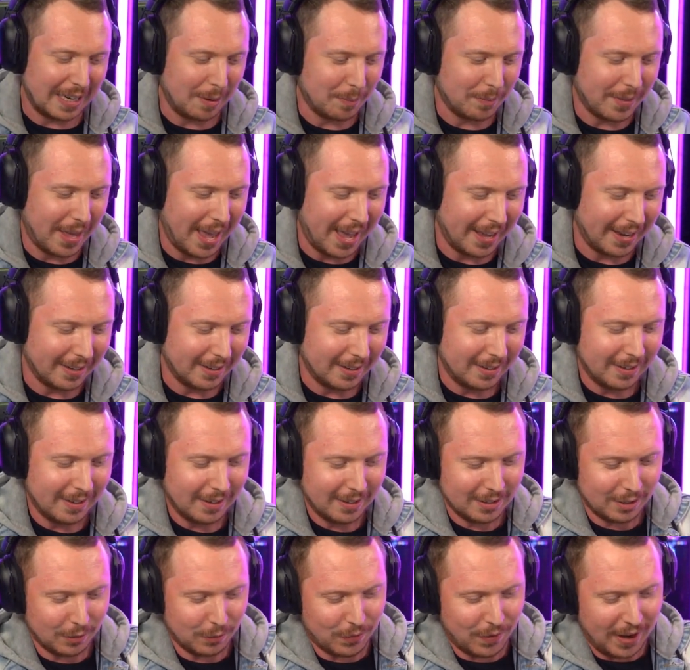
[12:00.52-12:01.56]
team then
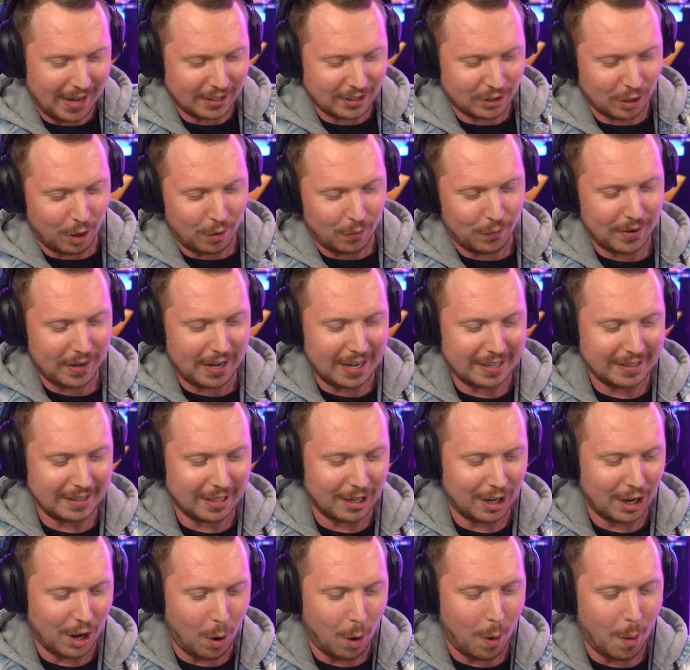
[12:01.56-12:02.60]
face off in
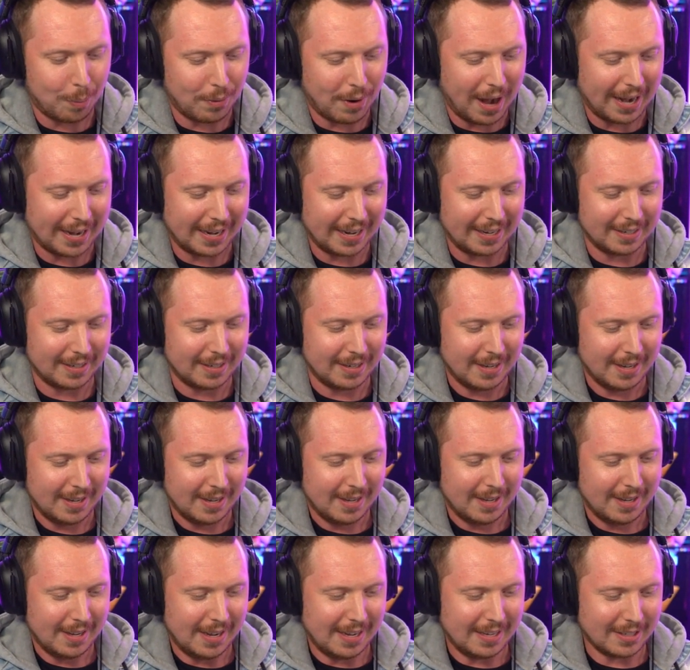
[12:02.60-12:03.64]
the lower bracket
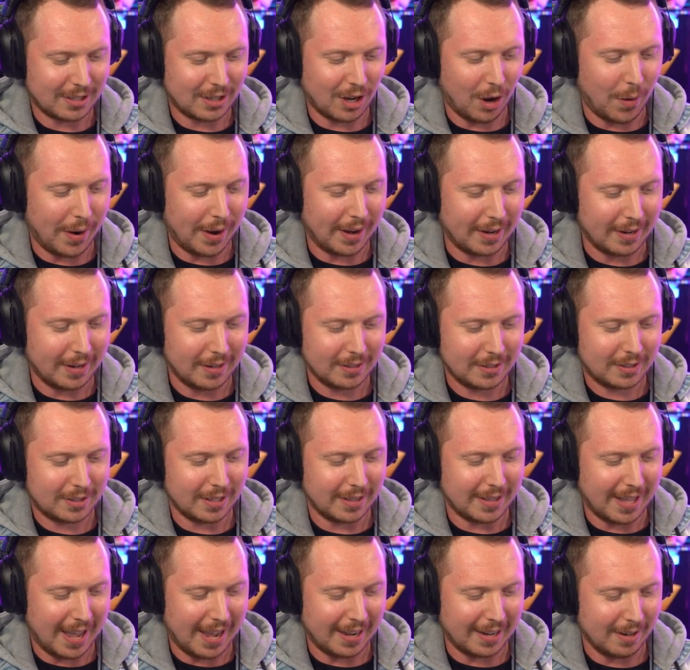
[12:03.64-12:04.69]
is going
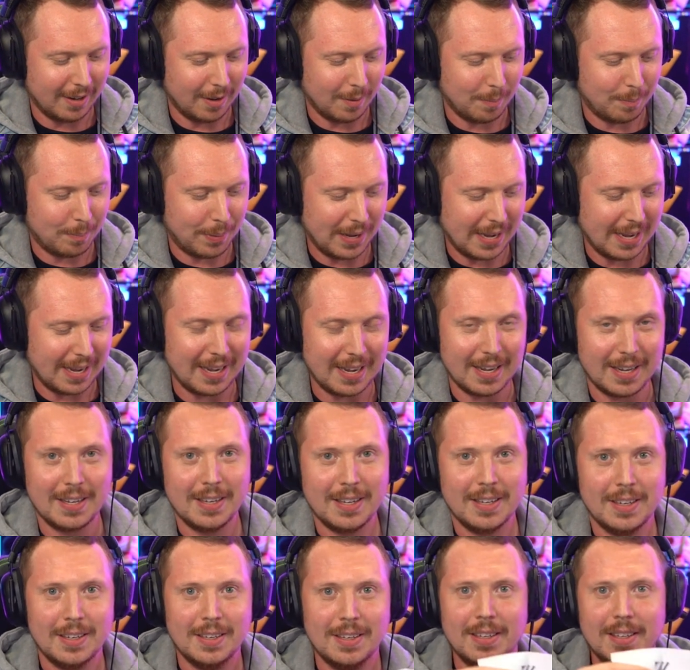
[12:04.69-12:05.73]
to then be